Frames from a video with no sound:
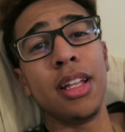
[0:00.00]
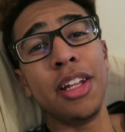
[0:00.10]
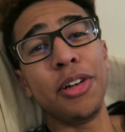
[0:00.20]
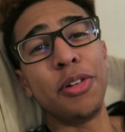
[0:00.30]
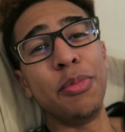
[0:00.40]

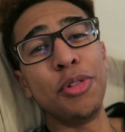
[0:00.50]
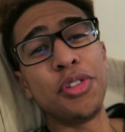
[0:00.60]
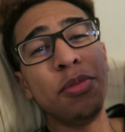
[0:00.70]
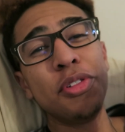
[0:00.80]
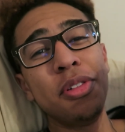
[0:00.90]
Hello,
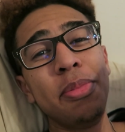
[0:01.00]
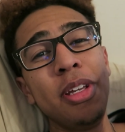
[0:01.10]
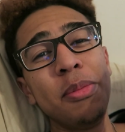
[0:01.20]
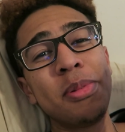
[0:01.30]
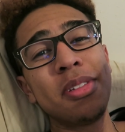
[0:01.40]
Mushy Mushy
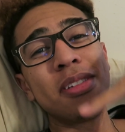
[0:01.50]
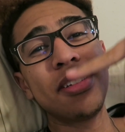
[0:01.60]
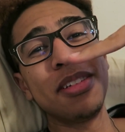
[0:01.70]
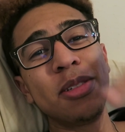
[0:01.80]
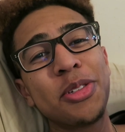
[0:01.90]

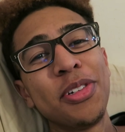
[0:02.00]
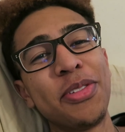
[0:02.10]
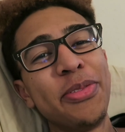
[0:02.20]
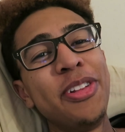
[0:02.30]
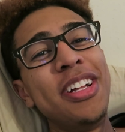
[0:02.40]
peeps. It's
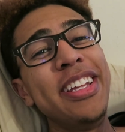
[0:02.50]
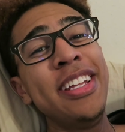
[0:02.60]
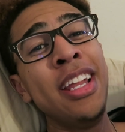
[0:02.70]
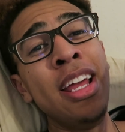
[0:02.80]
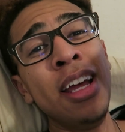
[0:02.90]
Kristopher
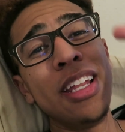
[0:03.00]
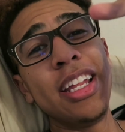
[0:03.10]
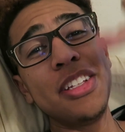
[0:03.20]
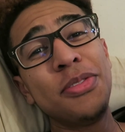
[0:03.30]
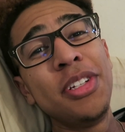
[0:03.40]
London.
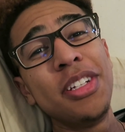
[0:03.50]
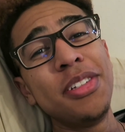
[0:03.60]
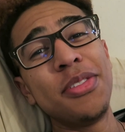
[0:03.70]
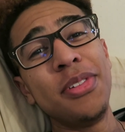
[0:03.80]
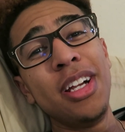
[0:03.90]
Now this
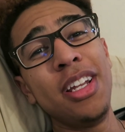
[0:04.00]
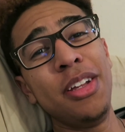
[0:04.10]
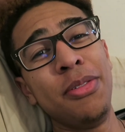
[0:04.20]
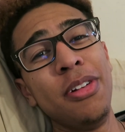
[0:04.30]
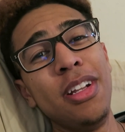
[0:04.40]
video is very
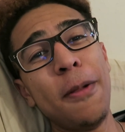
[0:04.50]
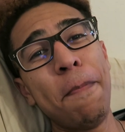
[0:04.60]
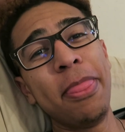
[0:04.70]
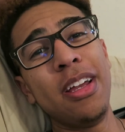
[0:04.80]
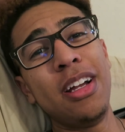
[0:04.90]
different.
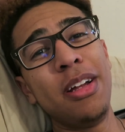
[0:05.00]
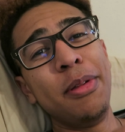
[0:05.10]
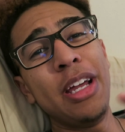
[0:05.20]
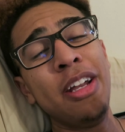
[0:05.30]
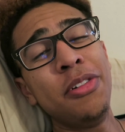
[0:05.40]

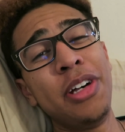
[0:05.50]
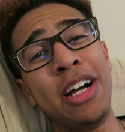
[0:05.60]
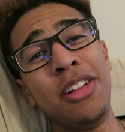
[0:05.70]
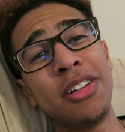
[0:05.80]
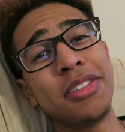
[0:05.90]
I don't know
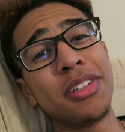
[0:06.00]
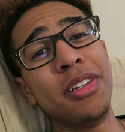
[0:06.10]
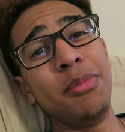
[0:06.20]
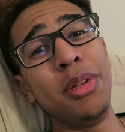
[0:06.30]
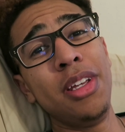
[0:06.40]
how long it's
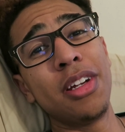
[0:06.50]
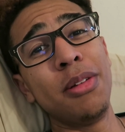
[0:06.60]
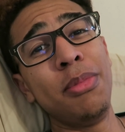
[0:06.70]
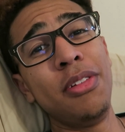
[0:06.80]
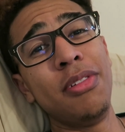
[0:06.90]
gonna be. It
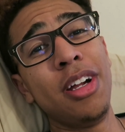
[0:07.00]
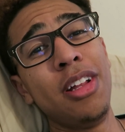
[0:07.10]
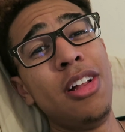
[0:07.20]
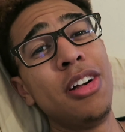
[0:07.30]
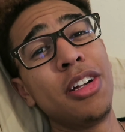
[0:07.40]
could be
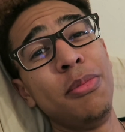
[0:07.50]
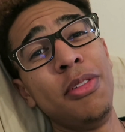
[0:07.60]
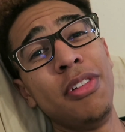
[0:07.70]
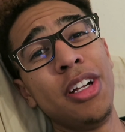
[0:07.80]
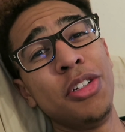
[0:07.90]
very long, could
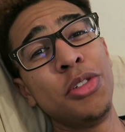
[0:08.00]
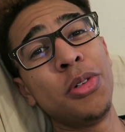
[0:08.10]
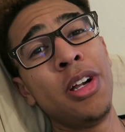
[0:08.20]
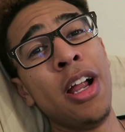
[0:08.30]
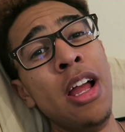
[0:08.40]
be very
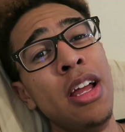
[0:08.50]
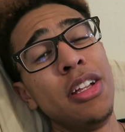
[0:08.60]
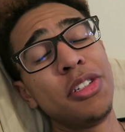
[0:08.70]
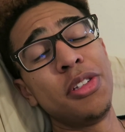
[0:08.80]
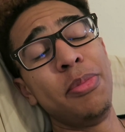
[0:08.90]
short.
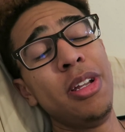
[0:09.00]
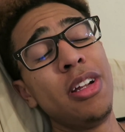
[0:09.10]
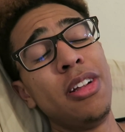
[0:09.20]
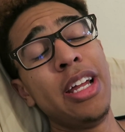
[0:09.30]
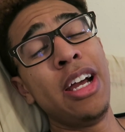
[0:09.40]
Just
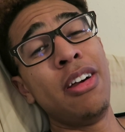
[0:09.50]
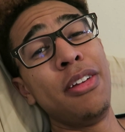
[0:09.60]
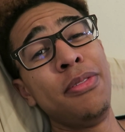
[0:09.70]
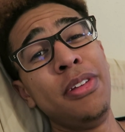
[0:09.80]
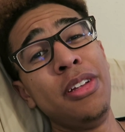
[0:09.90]
depending on how
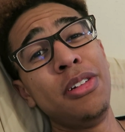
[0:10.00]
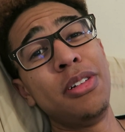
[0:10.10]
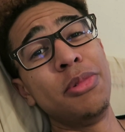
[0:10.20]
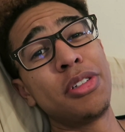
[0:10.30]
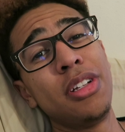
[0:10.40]
I
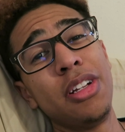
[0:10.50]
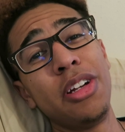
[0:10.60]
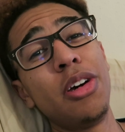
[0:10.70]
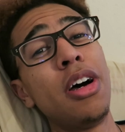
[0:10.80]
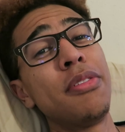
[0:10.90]
feel, I'm just gonna
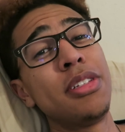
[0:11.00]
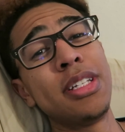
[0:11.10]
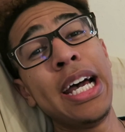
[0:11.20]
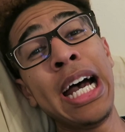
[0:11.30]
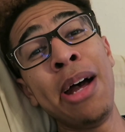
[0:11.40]
go off
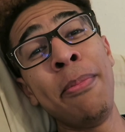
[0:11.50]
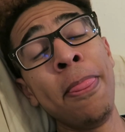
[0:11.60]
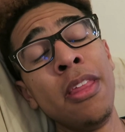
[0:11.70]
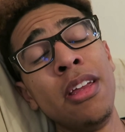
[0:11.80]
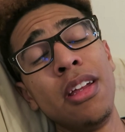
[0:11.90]
the top.
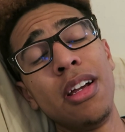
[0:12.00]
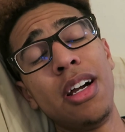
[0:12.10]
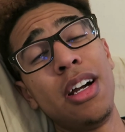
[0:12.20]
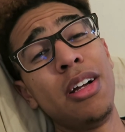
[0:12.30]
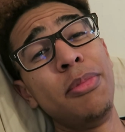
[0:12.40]

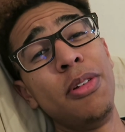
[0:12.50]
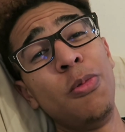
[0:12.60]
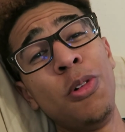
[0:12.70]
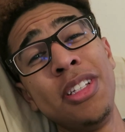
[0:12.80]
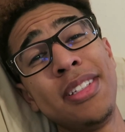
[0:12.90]

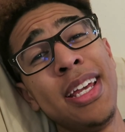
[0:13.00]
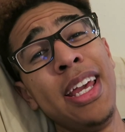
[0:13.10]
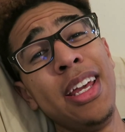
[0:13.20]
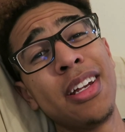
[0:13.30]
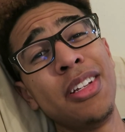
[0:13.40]
One
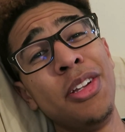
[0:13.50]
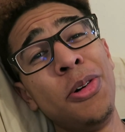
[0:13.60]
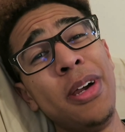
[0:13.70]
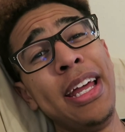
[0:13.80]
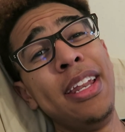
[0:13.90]
take,
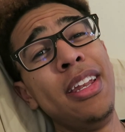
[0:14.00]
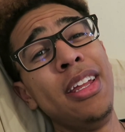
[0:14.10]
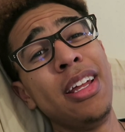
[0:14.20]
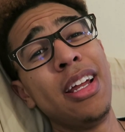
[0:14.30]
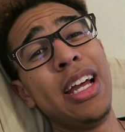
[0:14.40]
no
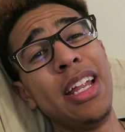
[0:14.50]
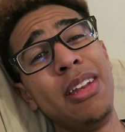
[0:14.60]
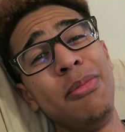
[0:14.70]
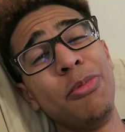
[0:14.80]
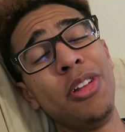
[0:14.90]
editing.
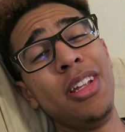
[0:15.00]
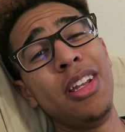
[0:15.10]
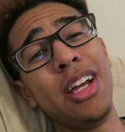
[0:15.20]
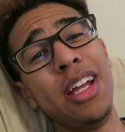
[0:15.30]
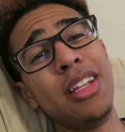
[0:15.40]
I'm really
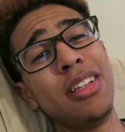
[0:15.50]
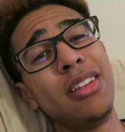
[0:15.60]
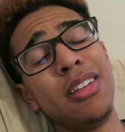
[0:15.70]
not